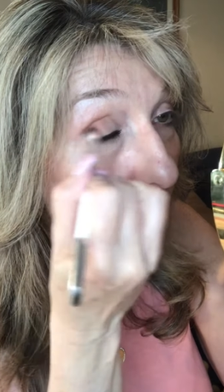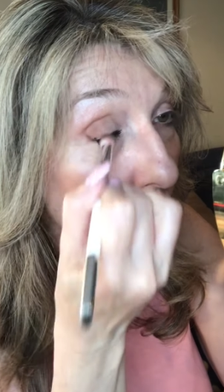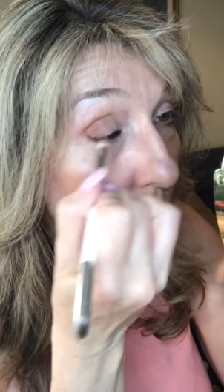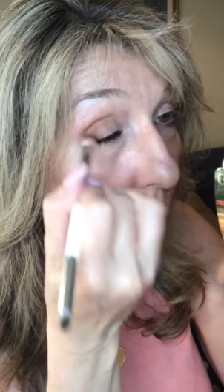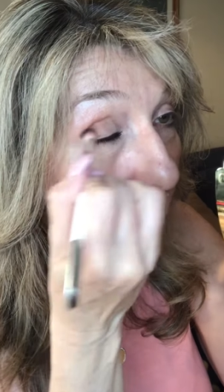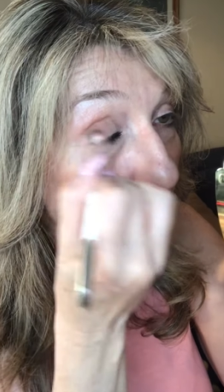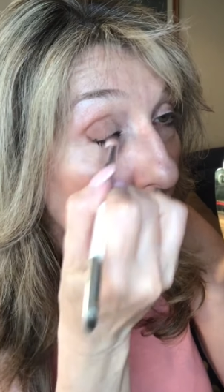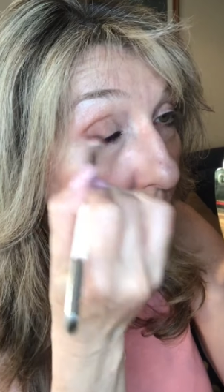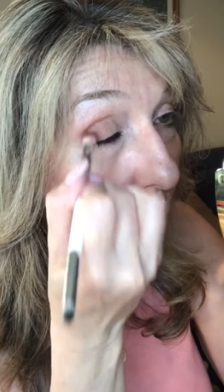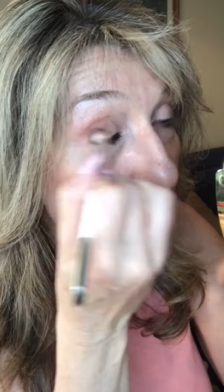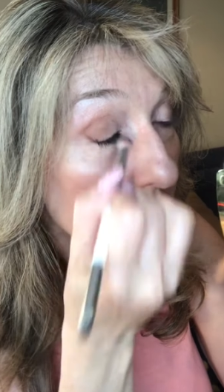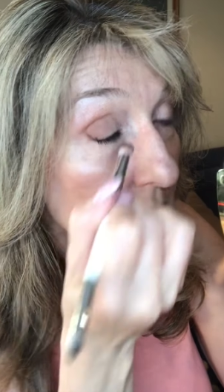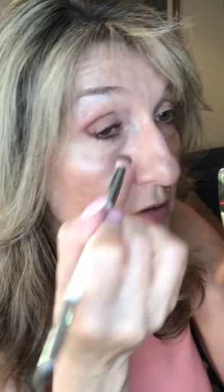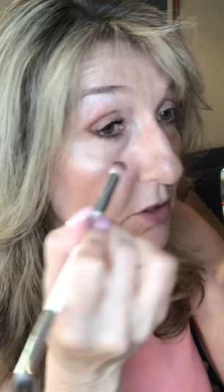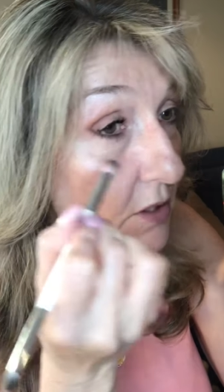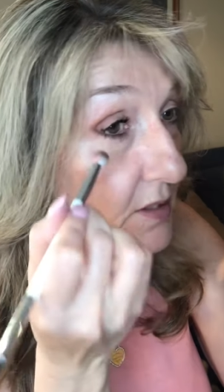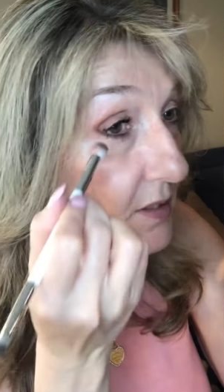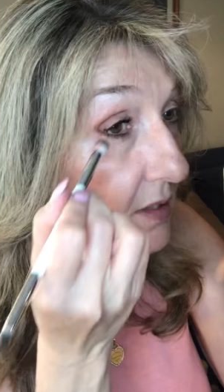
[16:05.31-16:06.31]
And
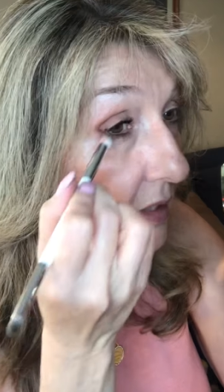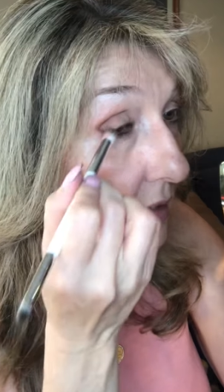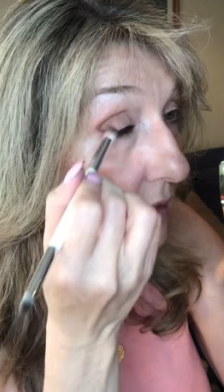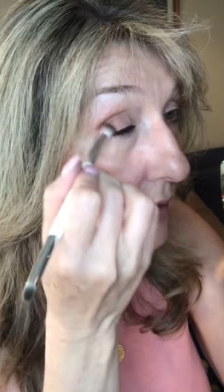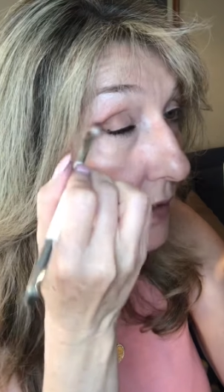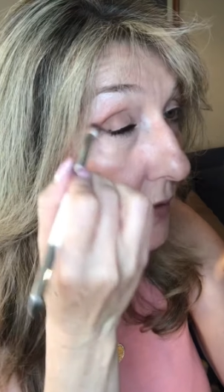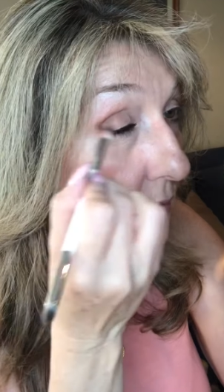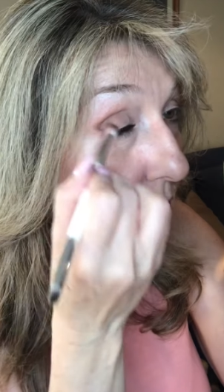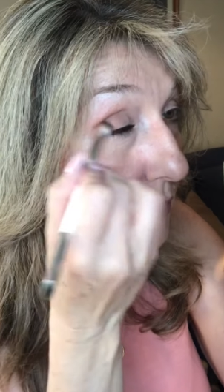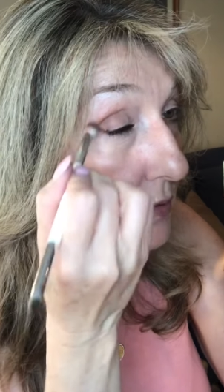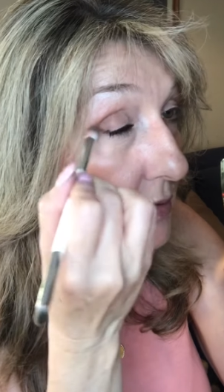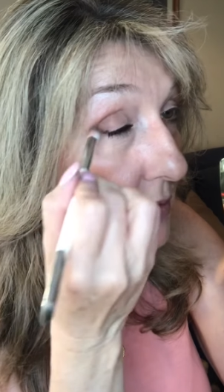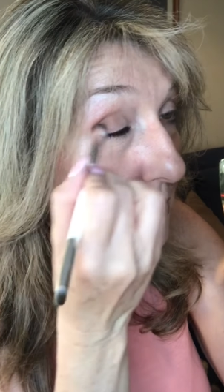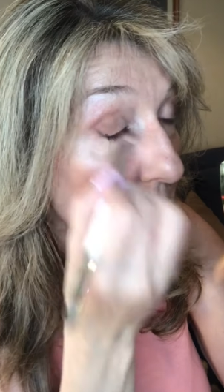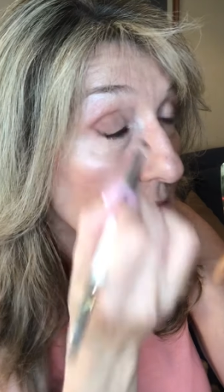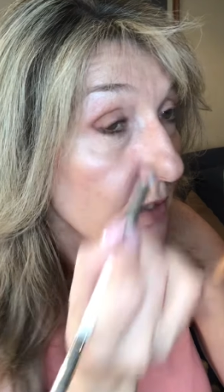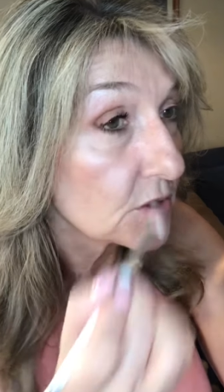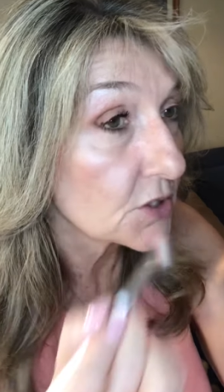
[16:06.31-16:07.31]
just a little
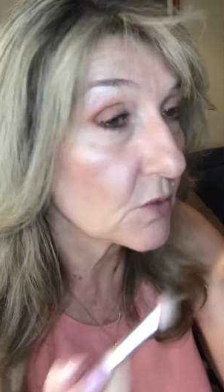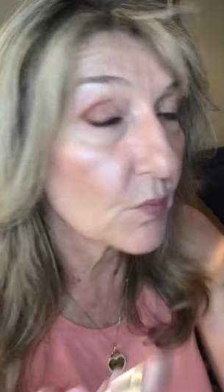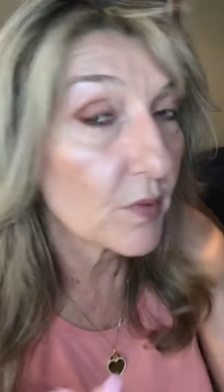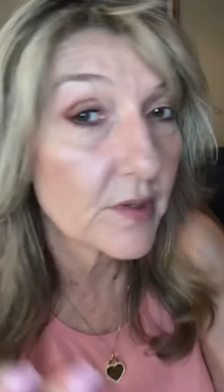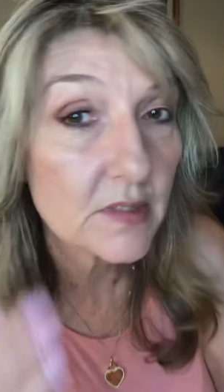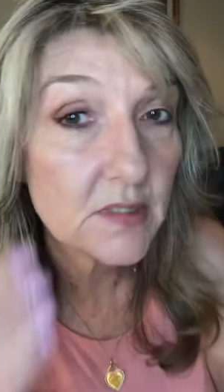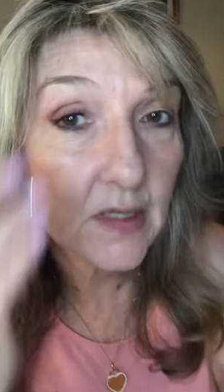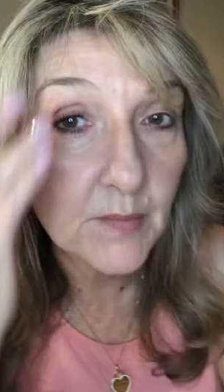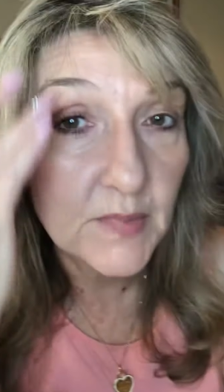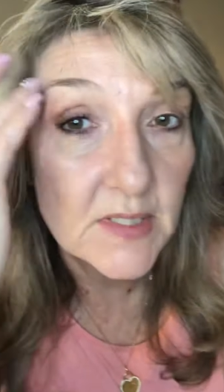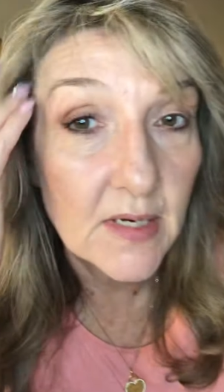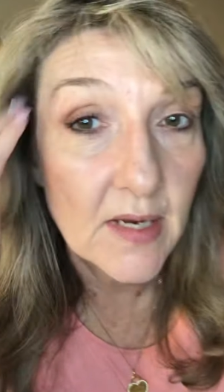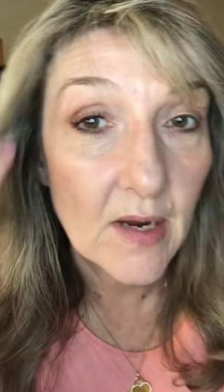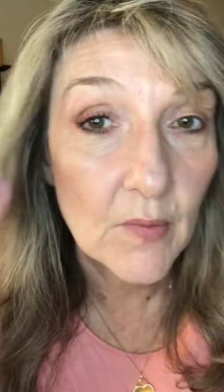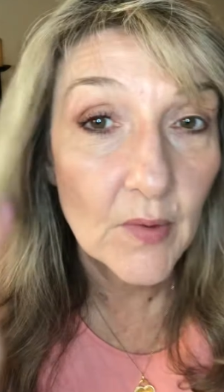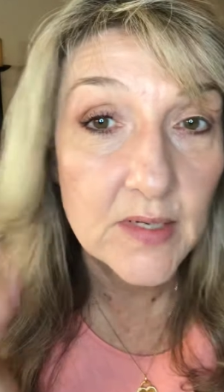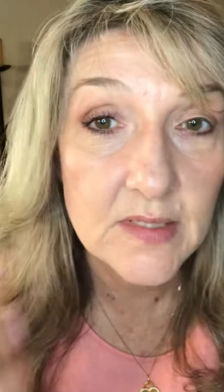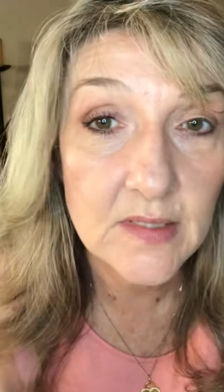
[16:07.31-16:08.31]
suggestion with a tip, see
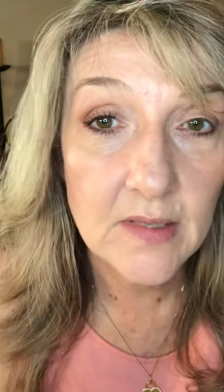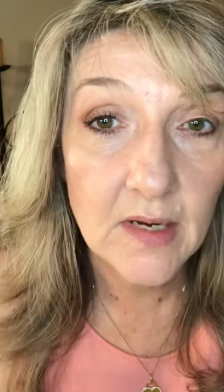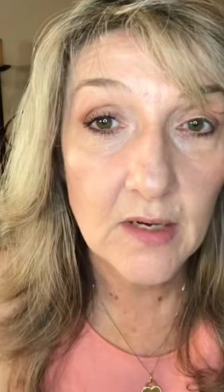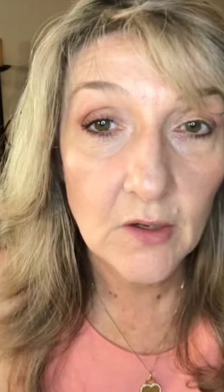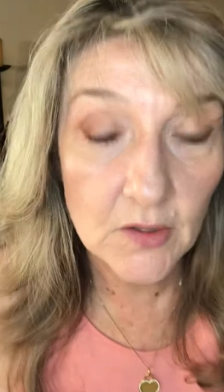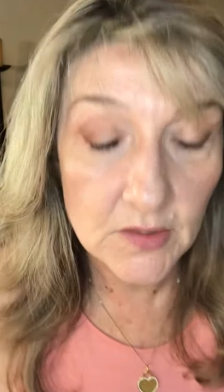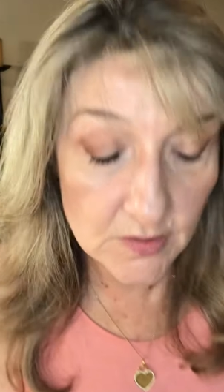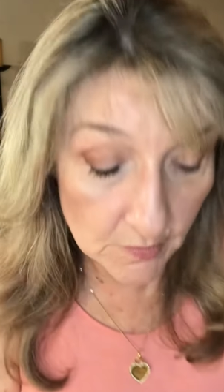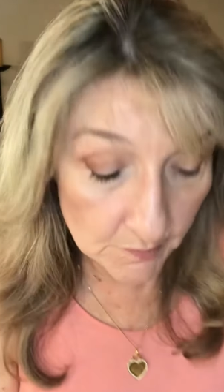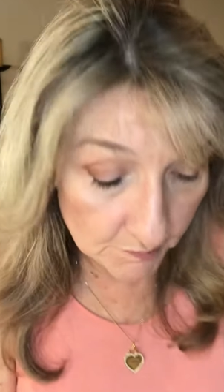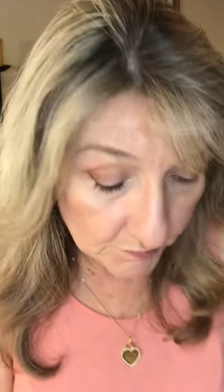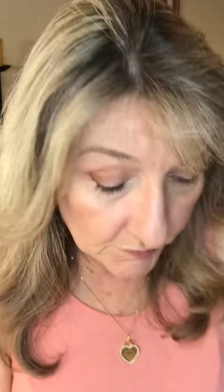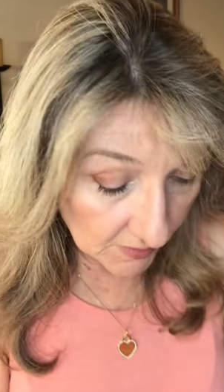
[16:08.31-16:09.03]
how easy that goes on?